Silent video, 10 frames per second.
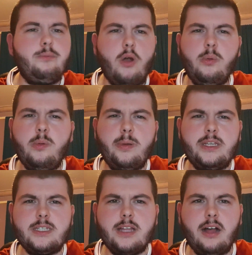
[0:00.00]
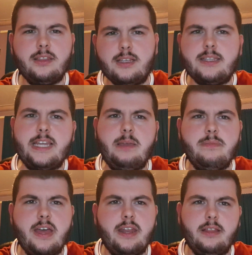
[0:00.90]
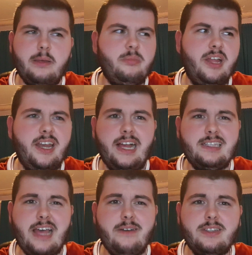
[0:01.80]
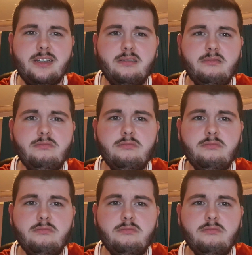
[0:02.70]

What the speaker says: probably start the team then that played against Everton.